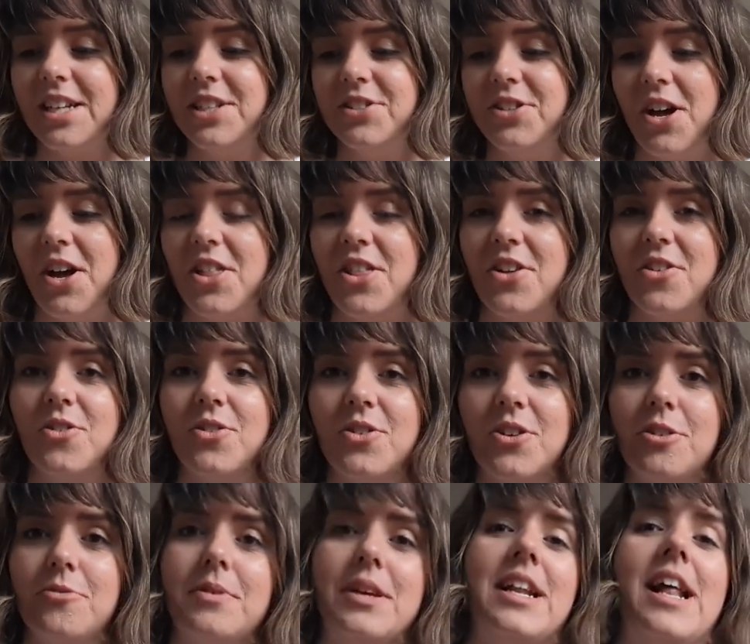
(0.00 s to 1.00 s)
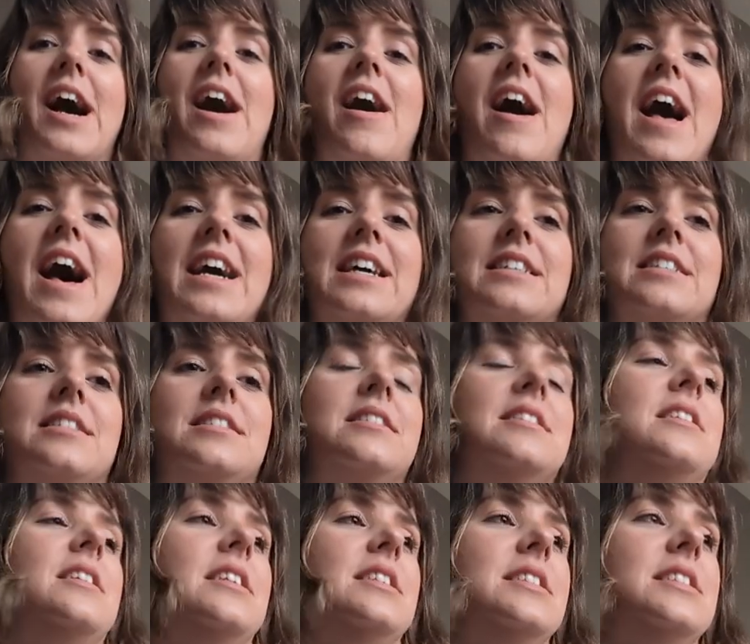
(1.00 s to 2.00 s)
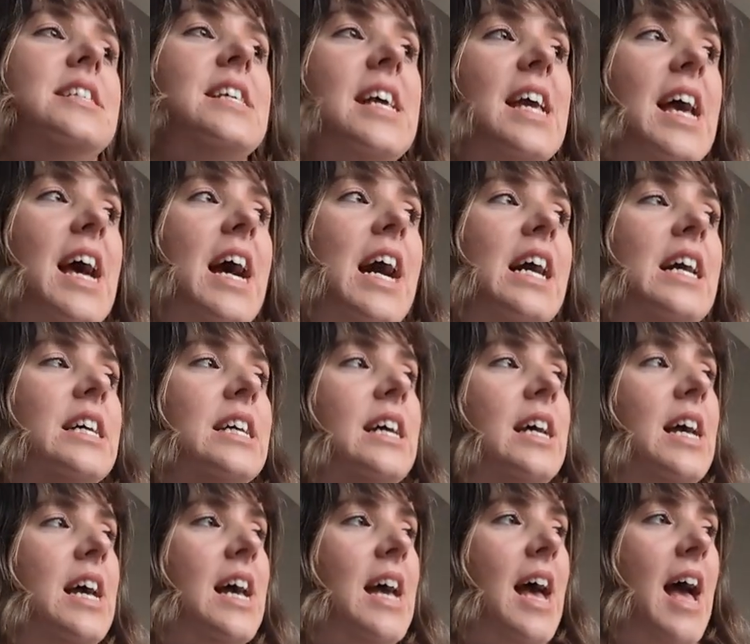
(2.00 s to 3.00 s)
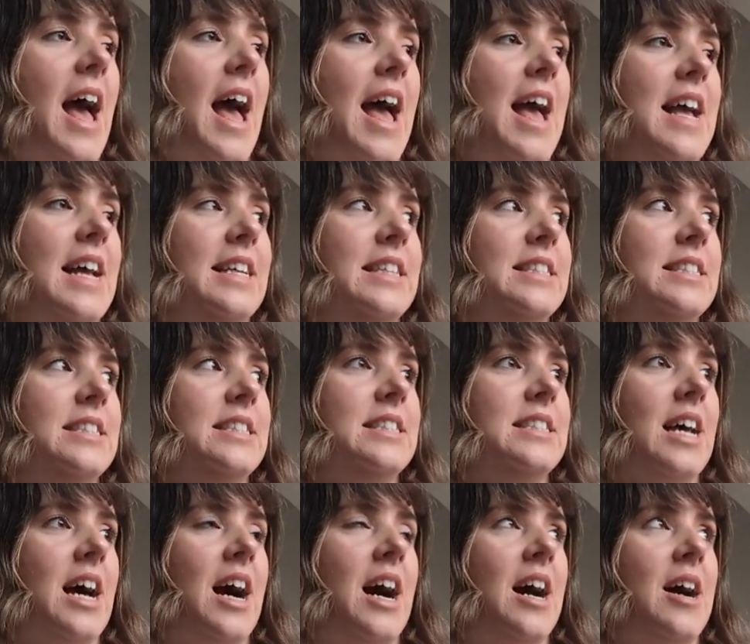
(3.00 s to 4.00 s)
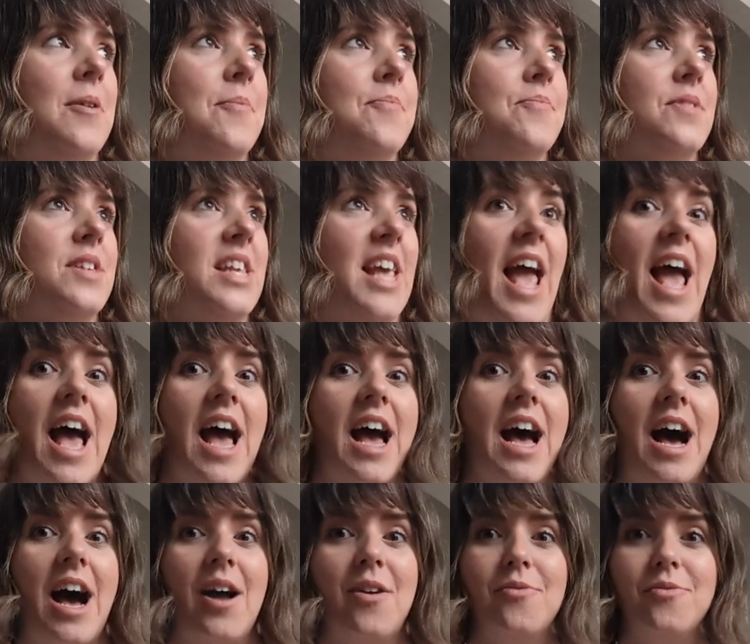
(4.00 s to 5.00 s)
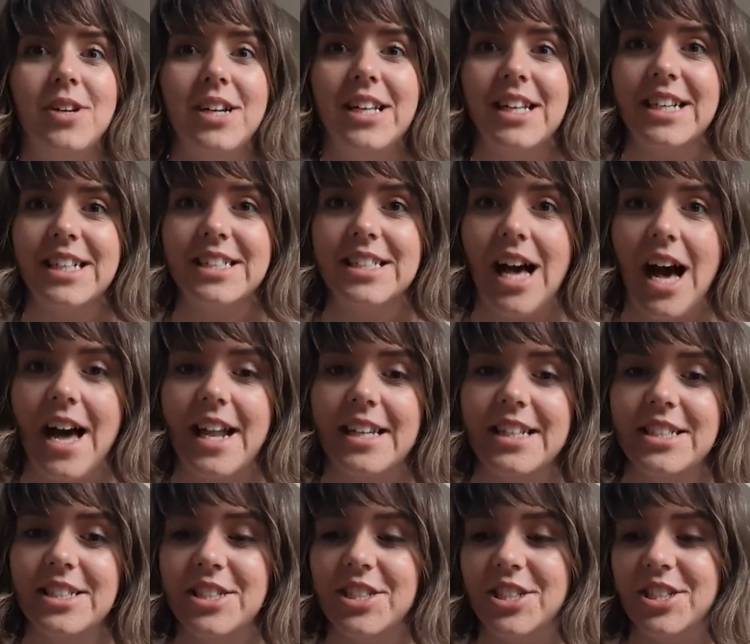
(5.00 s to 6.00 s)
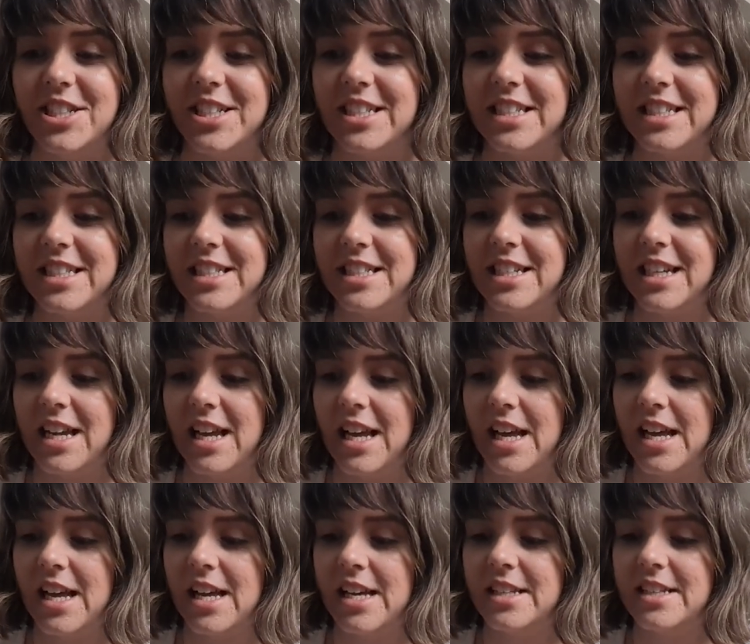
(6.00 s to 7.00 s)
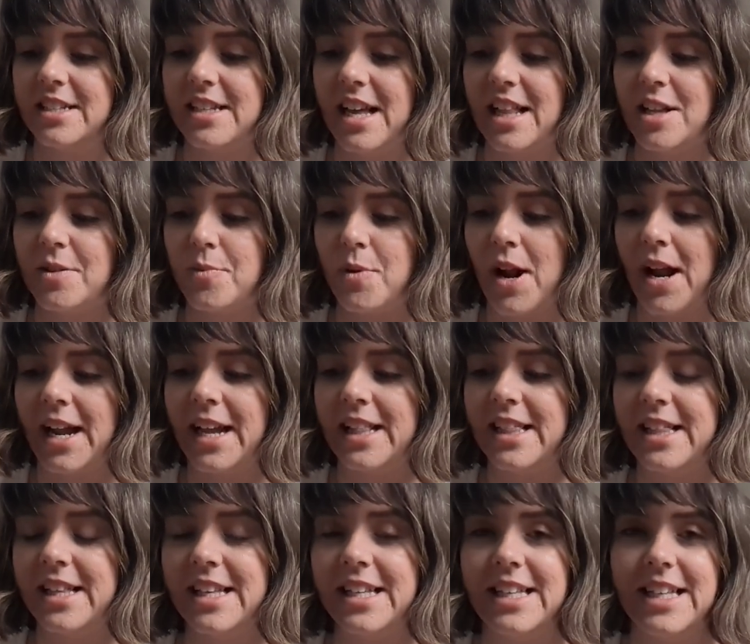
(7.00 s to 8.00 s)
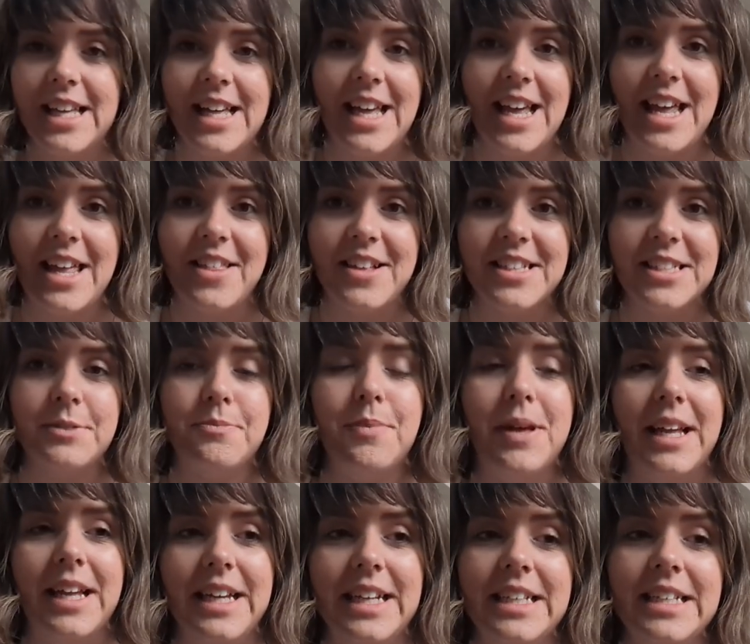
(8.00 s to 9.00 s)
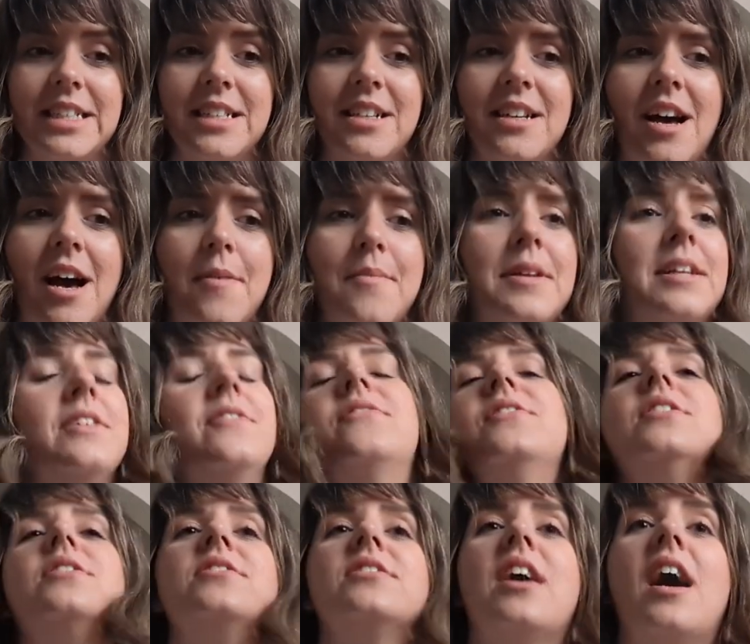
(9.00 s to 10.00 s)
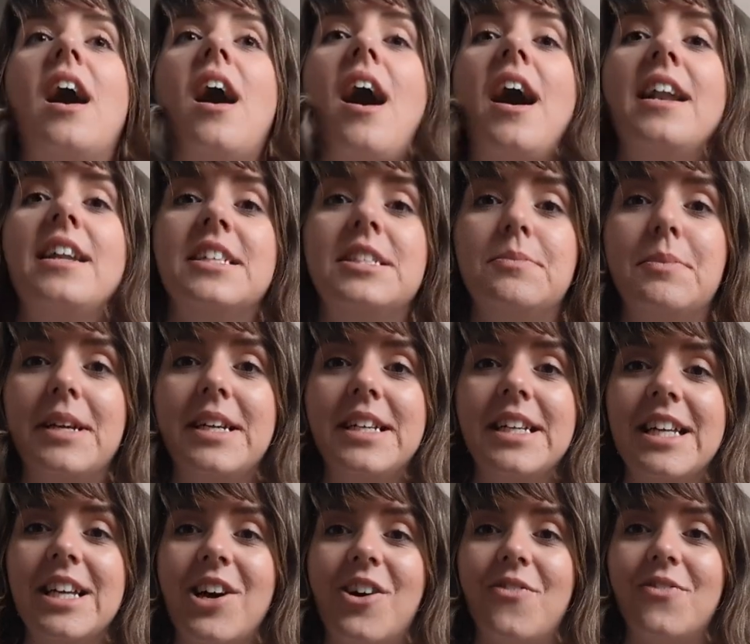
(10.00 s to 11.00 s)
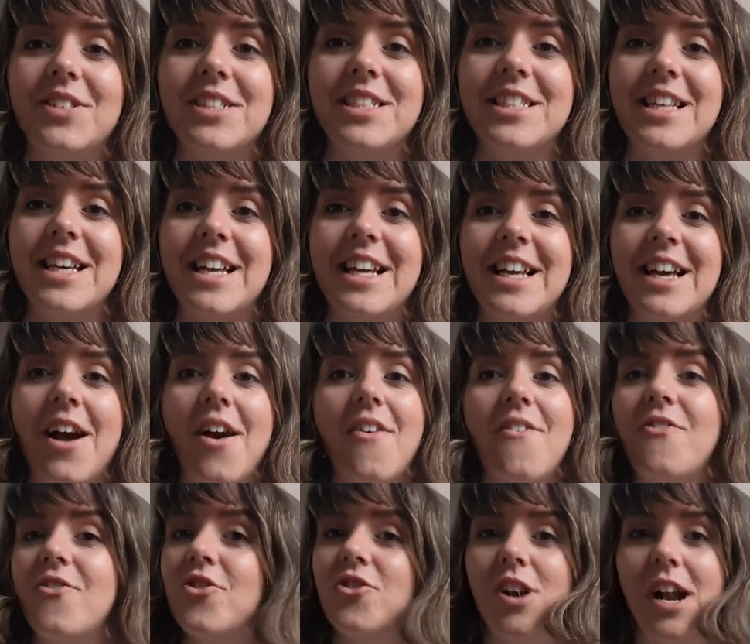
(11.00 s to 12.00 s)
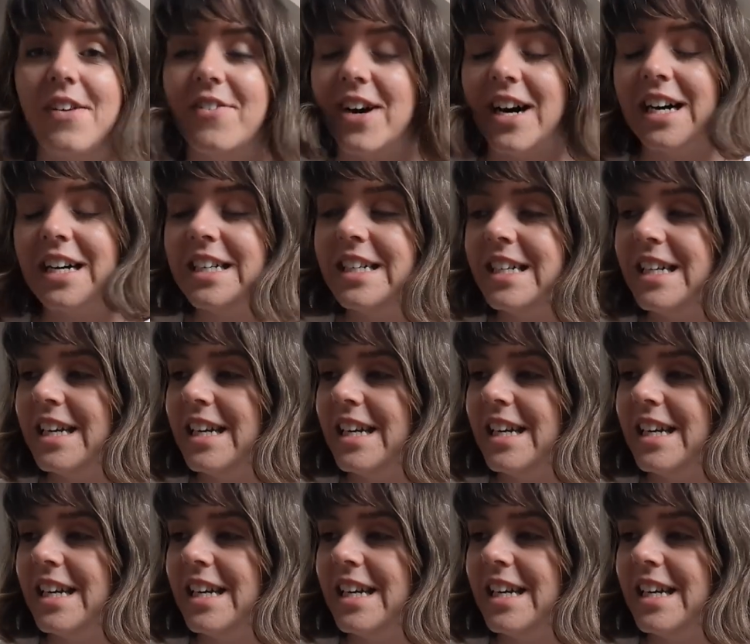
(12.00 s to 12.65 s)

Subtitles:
So they're all going to be at our house this year. And I'm really excited to just celebrate the year that's been. I mean, it feels like Isla's been here obviously forever,